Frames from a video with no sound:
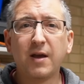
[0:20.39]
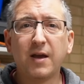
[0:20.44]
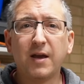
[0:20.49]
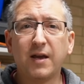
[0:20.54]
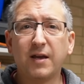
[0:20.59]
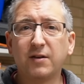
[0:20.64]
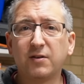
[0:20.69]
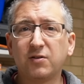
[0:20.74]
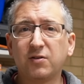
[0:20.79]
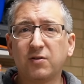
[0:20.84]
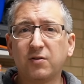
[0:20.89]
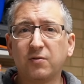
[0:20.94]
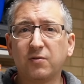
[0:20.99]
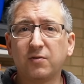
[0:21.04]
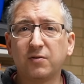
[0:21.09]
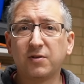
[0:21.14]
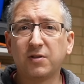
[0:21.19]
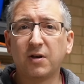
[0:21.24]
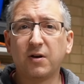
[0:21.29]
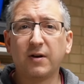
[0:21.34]

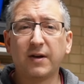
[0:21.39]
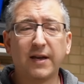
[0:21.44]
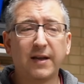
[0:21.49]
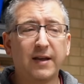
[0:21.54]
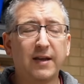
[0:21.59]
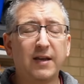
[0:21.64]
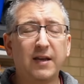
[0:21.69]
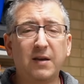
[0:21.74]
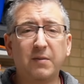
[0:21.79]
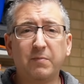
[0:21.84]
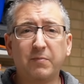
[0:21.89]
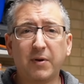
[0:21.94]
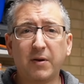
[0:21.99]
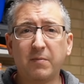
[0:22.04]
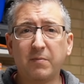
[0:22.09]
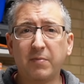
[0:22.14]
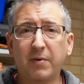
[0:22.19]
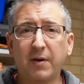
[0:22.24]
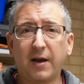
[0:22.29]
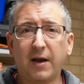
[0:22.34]
installed. So I'll get a heat
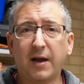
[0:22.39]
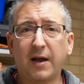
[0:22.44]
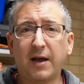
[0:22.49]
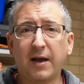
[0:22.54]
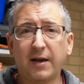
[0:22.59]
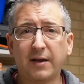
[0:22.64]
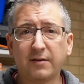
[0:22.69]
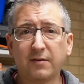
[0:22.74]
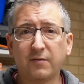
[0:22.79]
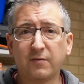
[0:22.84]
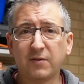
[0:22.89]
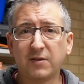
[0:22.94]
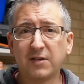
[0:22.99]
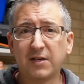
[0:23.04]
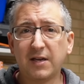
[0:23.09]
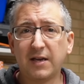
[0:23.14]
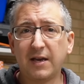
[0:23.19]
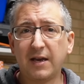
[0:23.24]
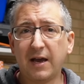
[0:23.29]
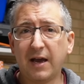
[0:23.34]
pump, and
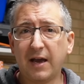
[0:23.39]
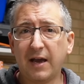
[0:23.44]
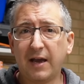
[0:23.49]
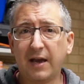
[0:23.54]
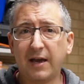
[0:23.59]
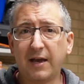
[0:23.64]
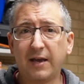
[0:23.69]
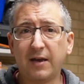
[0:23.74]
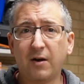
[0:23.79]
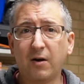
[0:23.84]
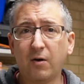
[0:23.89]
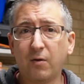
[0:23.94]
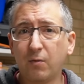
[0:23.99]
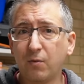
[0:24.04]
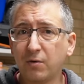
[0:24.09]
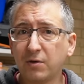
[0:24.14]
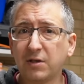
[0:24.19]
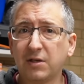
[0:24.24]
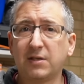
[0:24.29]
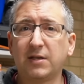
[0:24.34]
obviously a hot
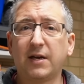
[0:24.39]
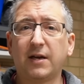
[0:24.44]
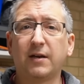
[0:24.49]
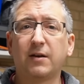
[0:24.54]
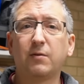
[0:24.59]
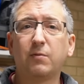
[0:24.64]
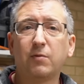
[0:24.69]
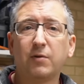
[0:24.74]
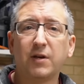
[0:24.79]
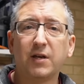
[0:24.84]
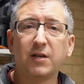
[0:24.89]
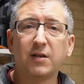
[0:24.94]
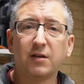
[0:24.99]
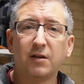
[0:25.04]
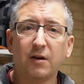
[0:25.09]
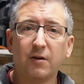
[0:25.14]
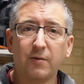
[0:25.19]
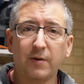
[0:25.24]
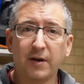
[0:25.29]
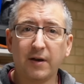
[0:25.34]
water tank will need to
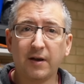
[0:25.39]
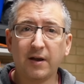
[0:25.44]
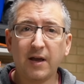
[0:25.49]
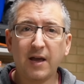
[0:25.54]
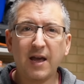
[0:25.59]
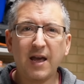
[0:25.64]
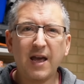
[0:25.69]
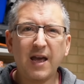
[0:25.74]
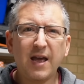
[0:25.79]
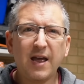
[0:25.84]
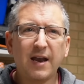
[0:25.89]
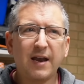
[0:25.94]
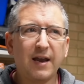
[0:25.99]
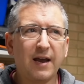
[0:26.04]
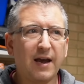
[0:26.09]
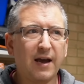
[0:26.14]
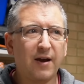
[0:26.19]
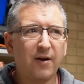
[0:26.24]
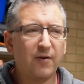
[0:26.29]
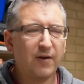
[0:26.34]
go in.
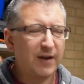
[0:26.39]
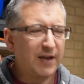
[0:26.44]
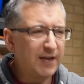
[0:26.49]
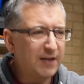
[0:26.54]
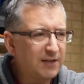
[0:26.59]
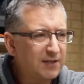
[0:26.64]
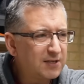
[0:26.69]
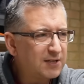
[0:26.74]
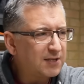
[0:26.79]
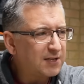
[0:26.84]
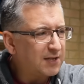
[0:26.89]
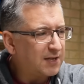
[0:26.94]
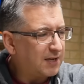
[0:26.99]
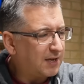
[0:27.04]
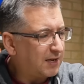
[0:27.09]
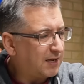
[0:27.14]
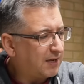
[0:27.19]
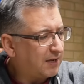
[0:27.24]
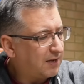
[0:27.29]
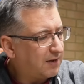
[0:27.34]
Now, it's
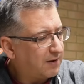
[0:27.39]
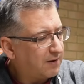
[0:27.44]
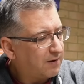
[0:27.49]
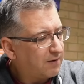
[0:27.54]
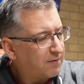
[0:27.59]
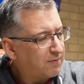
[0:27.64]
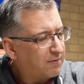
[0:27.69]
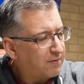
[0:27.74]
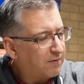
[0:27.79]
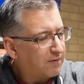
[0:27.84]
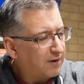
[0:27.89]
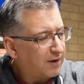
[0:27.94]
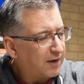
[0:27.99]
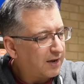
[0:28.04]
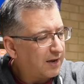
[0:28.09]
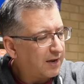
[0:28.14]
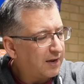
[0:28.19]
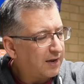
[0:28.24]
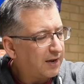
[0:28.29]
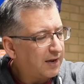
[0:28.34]
the
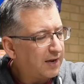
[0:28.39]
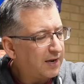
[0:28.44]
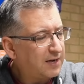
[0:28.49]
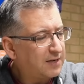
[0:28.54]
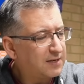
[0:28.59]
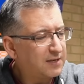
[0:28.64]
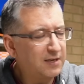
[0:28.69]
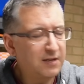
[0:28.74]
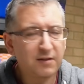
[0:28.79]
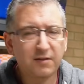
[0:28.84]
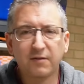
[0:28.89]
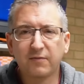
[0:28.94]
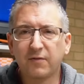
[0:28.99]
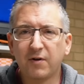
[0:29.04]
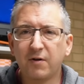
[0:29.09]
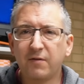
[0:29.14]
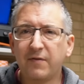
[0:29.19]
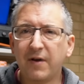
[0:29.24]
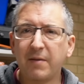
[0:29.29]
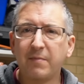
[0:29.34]
18th of
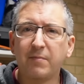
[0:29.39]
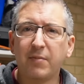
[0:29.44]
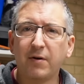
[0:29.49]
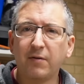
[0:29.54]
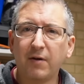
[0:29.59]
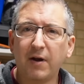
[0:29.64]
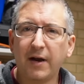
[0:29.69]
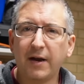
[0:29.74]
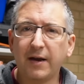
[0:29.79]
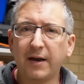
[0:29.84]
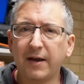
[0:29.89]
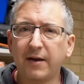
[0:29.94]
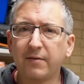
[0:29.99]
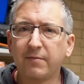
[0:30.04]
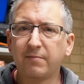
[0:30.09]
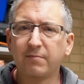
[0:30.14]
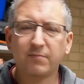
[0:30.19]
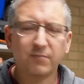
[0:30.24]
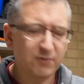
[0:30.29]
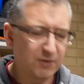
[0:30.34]
November right
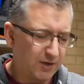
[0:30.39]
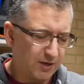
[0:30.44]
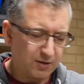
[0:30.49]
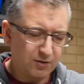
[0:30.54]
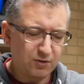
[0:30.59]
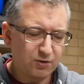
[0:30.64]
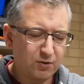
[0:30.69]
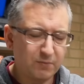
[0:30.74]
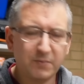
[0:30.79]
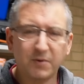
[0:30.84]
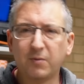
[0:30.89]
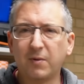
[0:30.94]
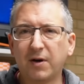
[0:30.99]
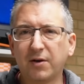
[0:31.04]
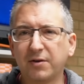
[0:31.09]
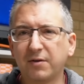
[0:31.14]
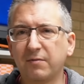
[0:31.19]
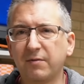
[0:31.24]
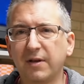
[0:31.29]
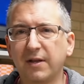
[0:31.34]
now, so it took me a while
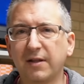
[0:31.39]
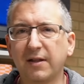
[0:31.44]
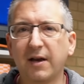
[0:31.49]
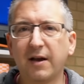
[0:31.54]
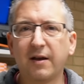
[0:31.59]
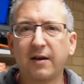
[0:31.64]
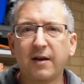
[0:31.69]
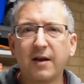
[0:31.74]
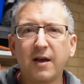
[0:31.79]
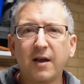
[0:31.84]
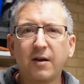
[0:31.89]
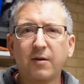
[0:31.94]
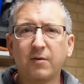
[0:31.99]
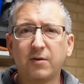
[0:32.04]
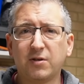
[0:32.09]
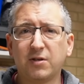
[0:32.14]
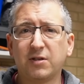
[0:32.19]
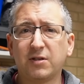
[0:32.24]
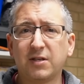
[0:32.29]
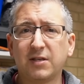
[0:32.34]
to read that,
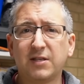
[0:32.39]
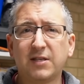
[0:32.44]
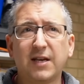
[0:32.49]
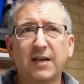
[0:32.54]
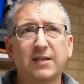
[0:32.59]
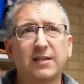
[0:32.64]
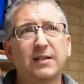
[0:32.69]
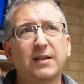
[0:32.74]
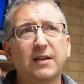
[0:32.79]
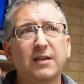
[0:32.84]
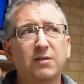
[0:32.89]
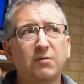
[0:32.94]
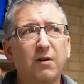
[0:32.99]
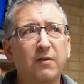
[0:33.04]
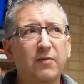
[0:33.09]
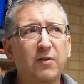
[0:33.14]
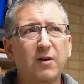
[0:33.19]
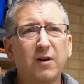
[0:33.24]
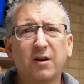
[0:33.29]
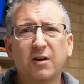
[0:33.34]
which is a Saturday. So
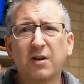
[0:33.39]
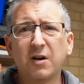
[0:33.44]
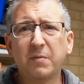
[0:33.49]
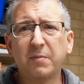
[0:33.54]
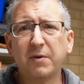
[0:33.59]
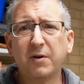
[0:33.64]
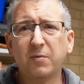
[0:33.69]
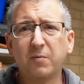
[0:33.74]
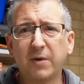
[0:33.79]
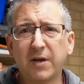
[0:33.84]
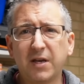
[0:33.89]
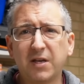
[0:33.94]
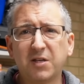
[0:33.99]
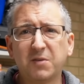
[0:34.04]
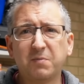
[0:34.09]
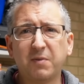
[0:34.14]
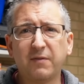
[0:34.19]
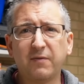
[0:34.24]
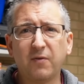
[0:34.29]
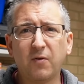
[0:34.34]
I've got a couple of weeks
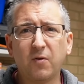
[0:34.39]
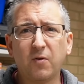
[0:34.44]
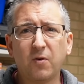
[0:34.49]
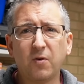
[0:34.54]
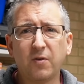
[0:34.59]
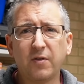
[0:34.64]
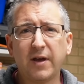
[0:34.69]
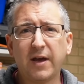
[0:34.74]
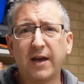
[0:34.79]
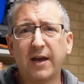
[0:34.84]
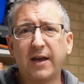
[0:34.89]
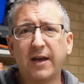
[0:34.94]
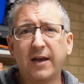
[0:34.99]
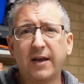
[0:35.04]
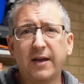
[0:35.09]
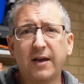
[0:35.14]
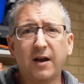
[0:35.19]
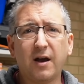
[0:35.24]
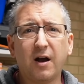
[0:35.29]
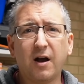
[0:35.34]
before
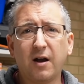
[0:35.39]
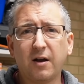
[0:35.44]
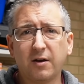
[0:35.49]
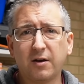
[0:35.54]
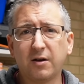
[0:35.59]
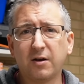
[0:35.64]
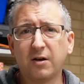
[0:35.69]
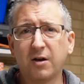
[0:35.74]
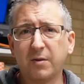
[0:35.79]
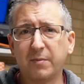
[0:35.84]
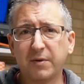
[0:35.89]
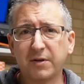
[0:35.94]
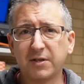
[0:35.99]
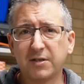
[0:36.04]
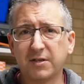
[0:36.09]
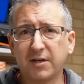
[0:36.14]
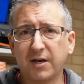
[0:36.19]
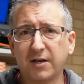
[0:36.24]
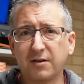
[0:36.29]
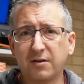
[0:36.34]
they are going to come on
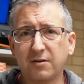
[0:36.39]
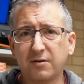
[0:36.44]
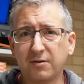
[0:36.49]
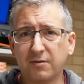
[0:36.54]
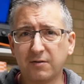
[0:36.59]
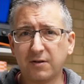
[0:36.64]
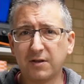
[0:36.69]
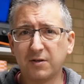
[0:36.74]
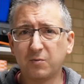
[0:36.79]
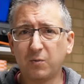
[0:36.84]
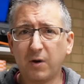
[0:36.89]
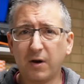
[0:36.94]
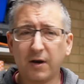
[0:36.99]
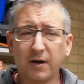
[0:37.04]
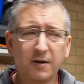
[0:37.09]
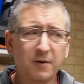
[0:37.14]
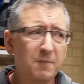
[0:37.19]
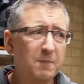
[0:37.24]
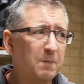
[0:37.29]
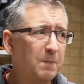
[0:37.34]
site and do this
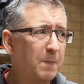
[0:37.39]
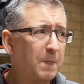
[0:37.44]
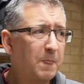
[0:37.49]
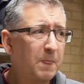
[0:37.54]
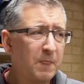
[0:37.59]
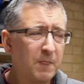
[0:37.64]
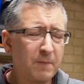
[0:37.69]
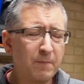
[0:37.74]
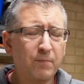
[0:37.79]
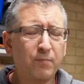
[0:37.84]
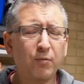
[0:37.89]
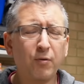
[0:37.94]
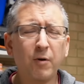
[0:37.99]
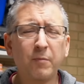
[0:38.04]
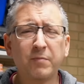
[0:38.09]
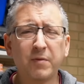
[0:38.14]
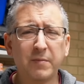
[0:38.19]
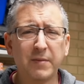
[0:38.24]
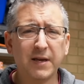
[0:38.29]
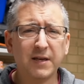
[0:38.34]
work. The
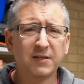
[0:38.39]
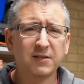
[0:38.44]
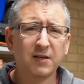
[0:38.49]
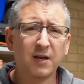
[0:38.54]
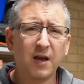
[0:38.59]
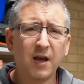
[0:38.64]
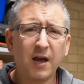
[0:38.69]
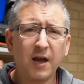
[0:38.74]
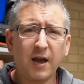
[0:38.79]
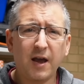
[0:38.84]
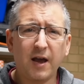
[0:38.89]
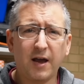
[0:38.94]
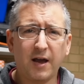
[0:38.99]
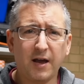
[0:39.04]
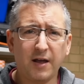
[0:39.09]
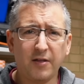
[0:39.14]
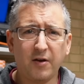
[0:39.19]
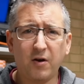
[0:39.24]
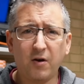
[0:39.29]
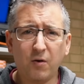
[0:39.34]
problem is
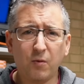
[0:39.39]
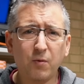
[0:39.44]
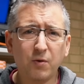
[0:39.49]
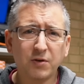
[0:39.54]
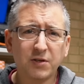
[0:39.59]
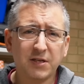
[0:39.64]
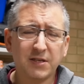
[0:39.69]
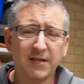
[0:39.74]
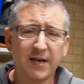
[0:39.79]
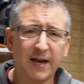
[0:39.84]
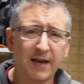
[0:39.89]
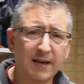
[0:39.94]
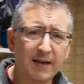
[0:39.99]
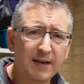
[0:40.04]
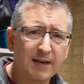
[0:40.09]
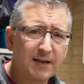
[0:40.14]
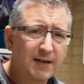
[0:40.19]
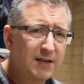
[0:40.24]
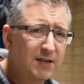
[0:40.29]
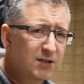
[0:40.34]
the hot water tank
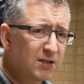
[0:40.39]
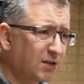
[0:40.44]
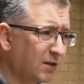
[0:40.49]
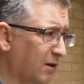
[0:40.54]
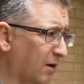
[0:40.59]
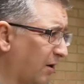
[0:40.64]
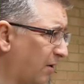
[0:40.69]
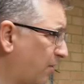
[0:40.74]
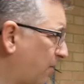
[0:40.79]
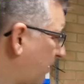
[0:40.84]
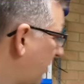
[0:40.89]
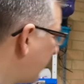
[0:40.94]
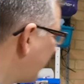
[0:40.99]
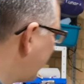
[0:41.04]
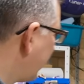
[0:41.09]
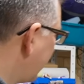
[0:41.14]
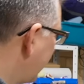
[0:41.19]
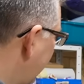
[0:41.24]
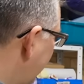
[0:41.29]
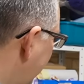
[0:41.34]
needs to go
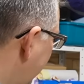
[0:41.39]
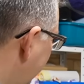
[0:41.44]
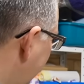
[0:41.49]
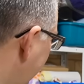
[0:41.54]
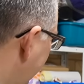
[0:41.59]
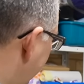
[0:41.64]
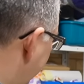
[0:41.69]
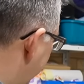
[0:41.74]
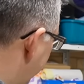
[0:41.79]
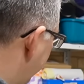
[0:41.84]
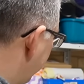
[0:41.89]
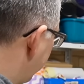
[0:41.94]
here.